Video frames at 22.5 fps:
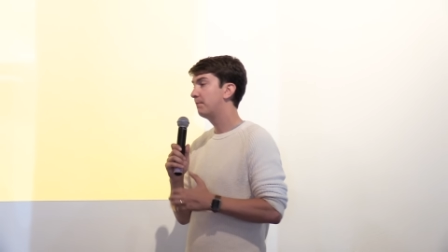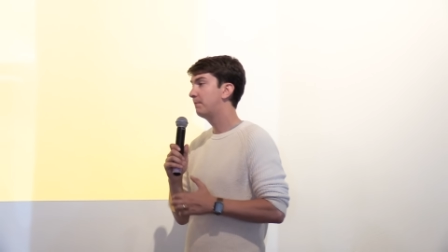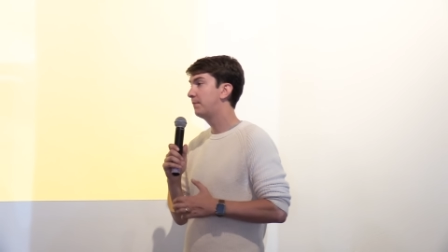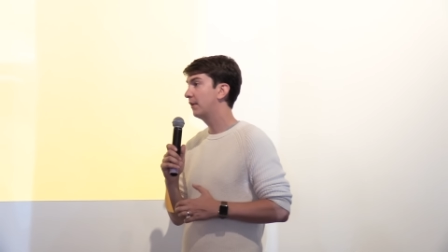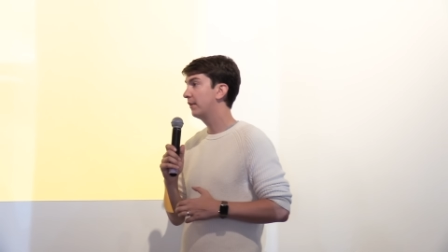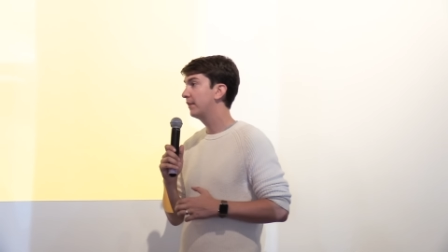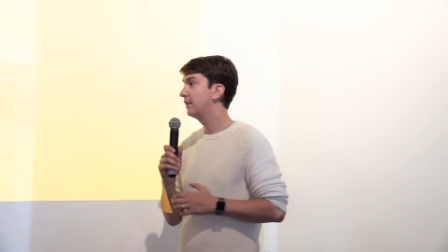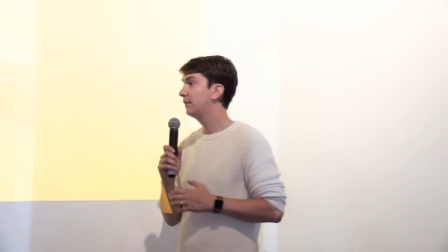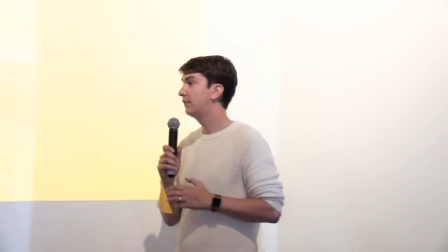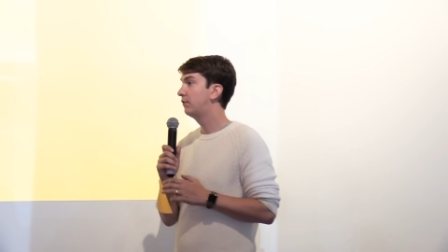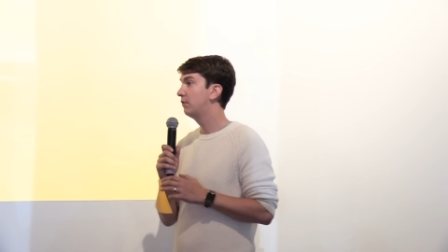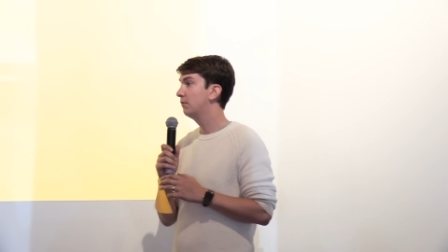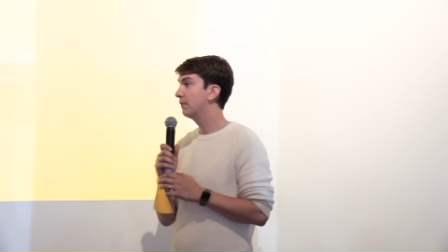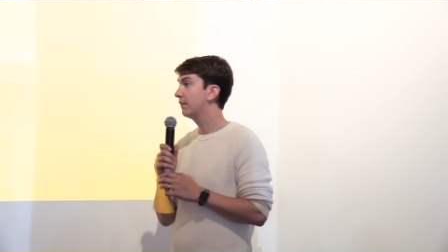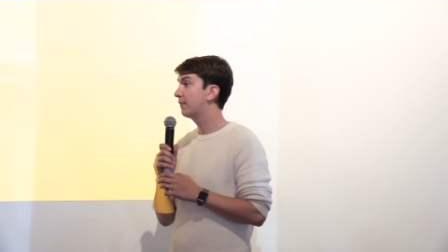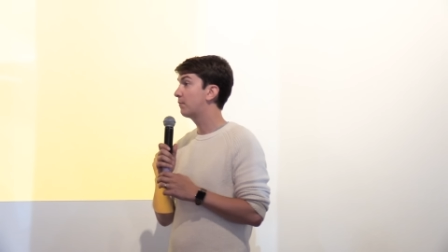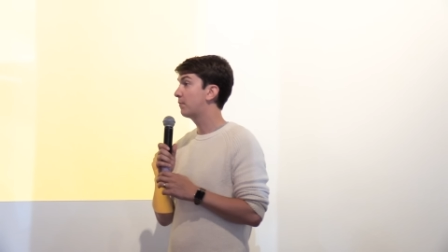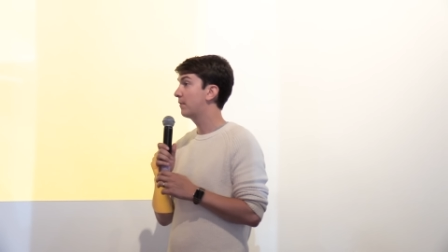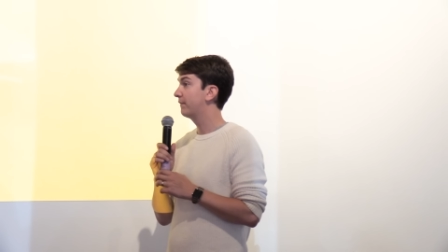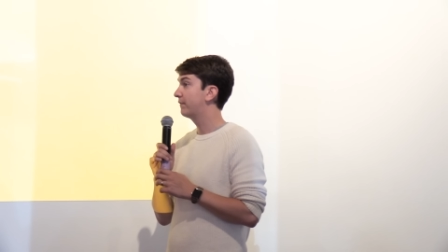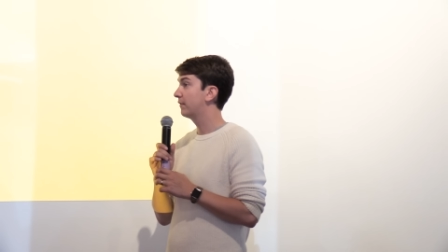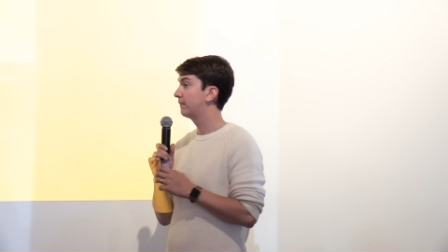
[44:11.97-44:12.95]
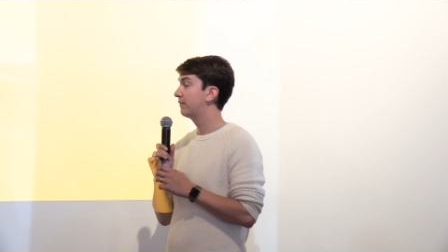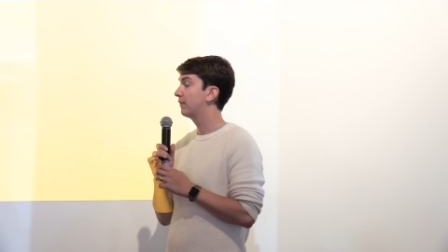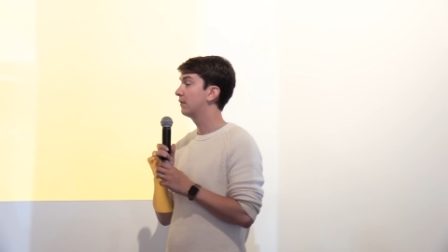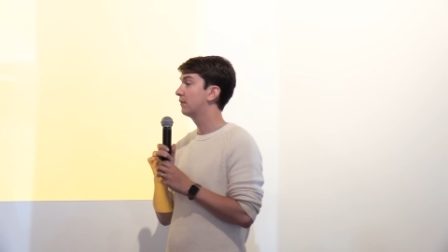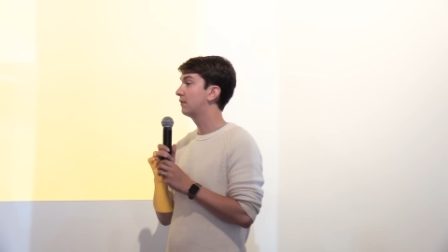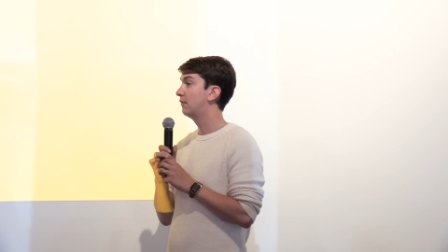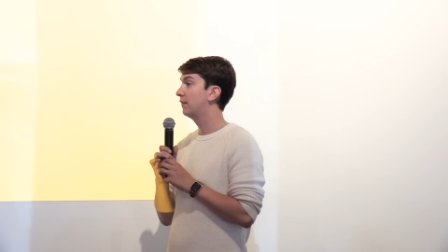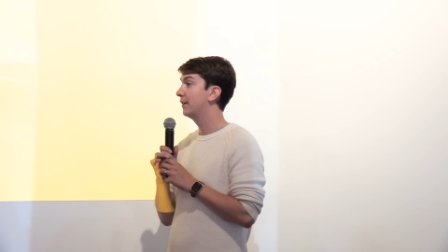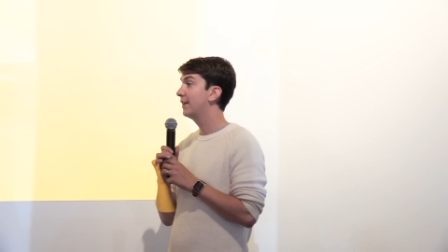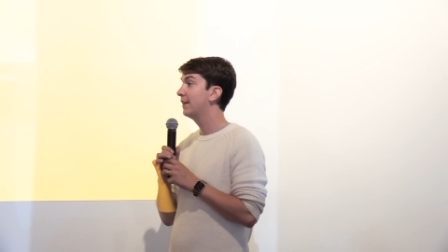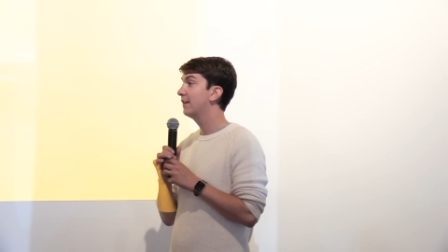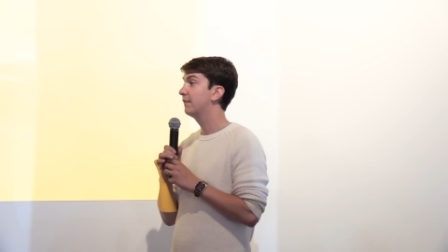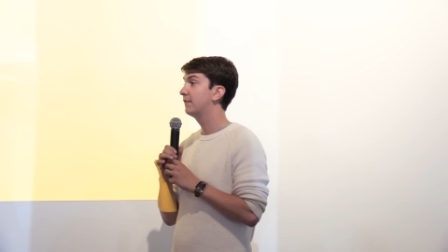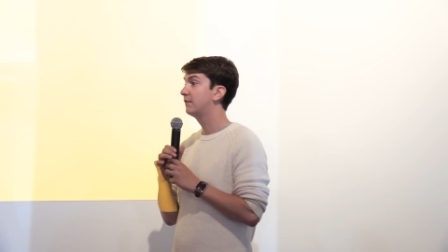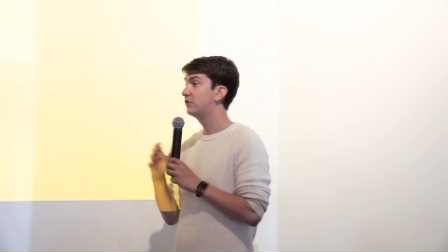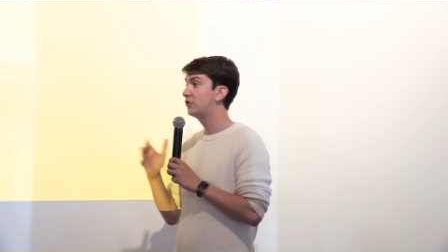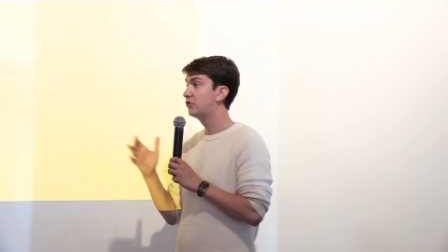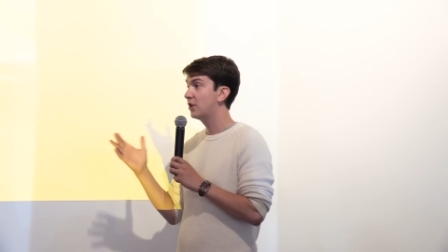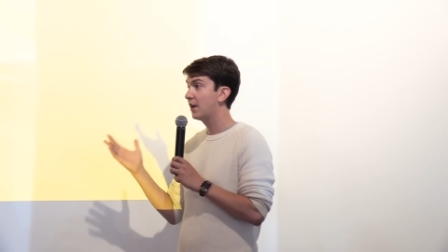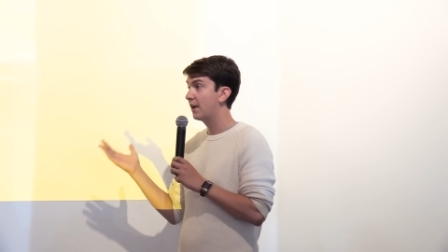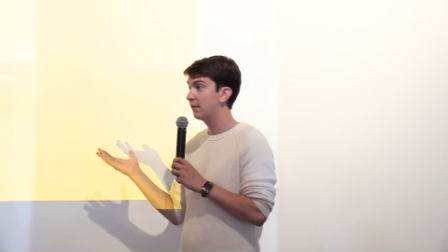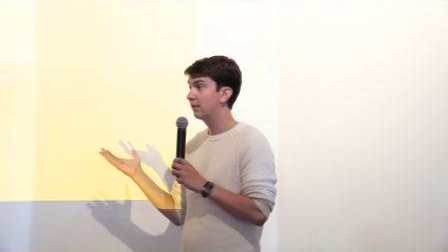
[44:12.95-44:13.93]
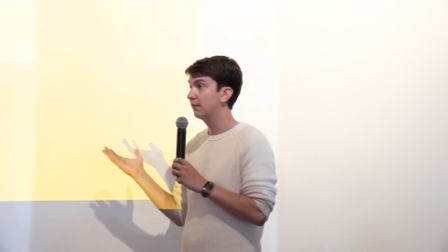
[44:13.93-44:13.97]
building to a specific vertical is
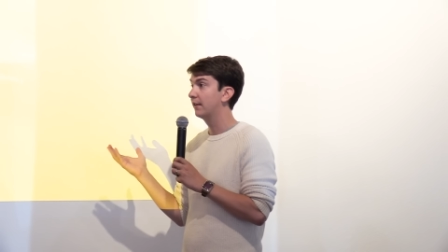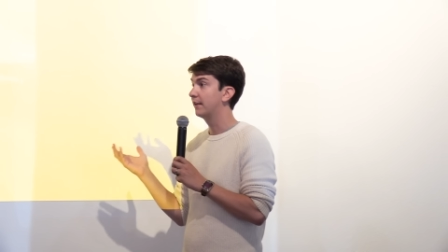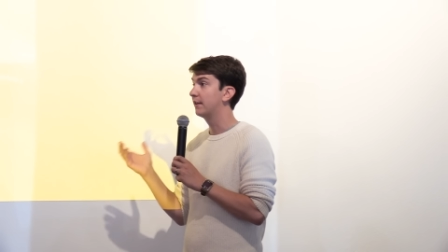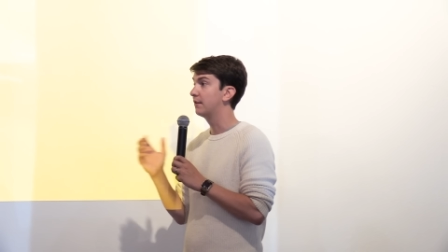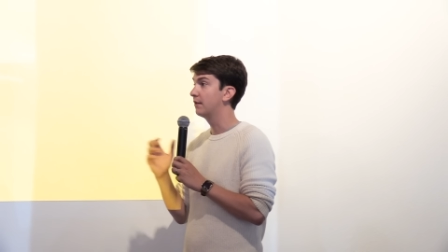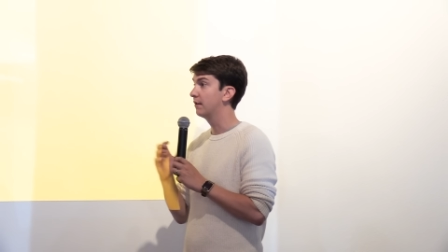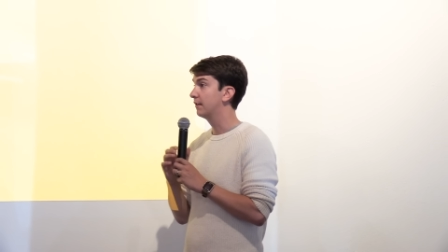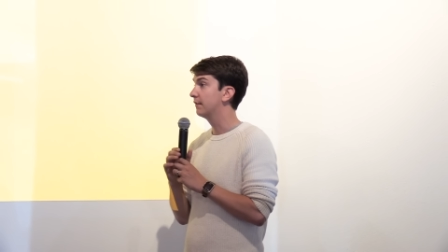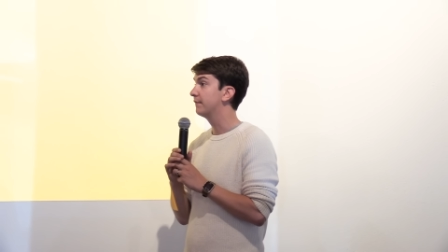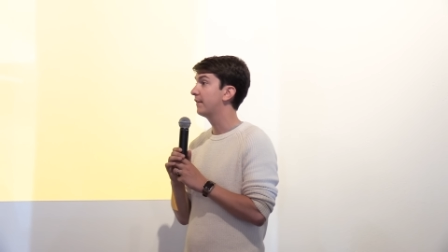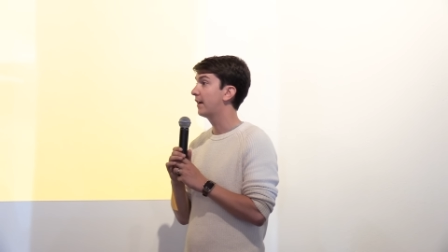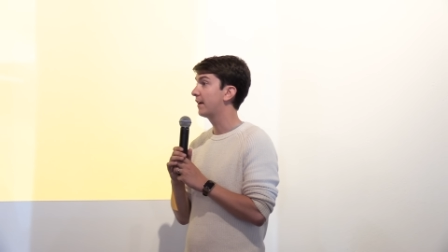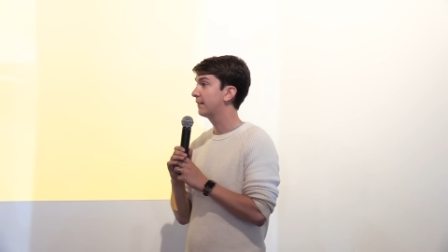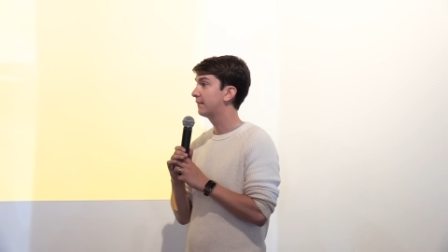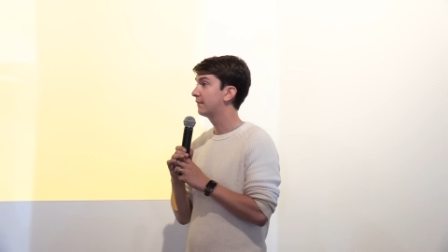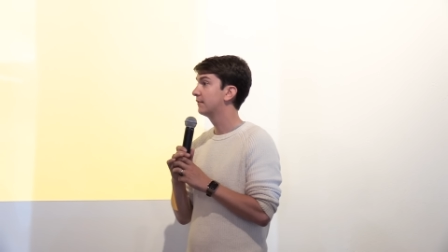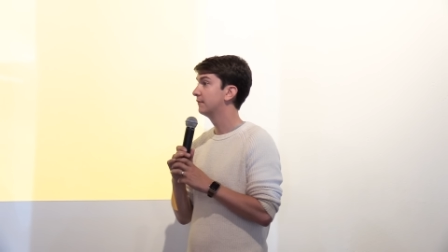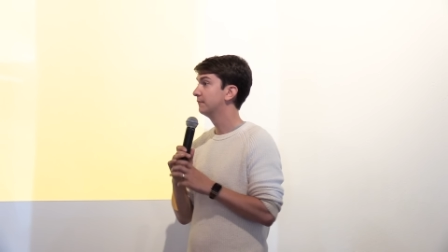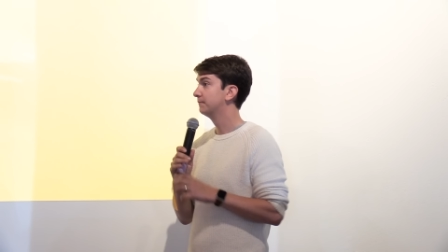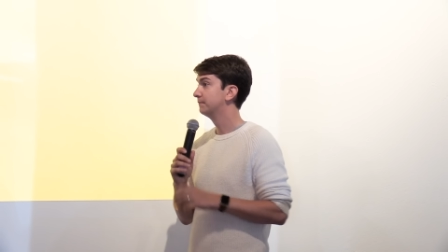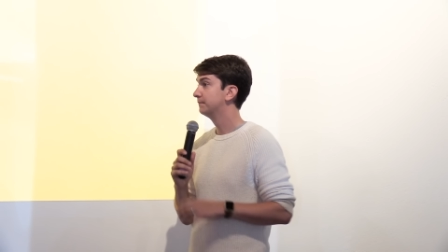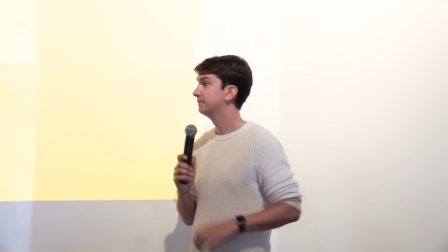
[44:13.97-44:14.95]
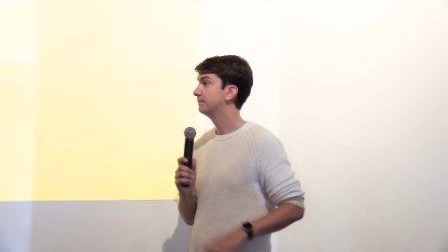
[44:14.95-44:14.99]
generally good advice.